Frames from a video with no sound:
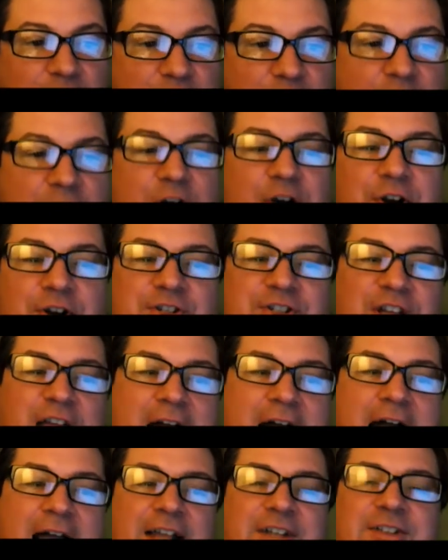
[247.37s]
Nerds
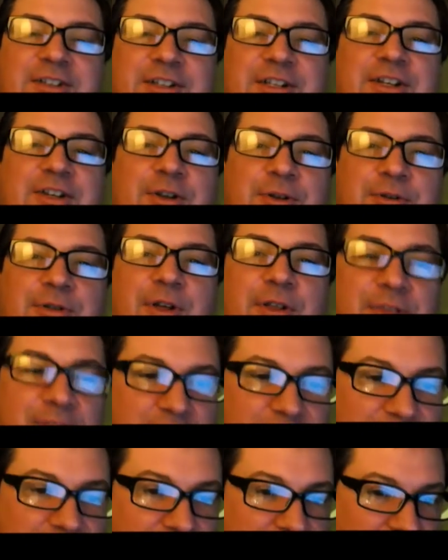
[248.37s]
actually do the
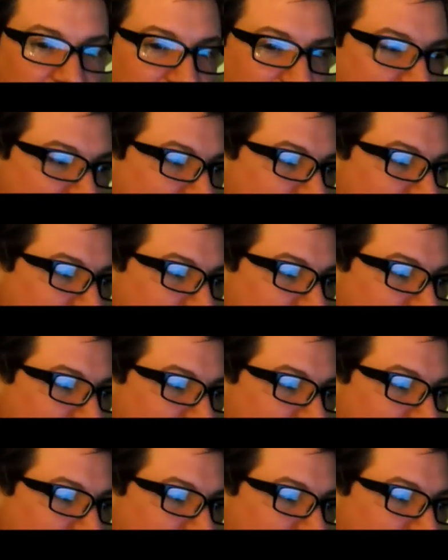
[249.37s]
thinking.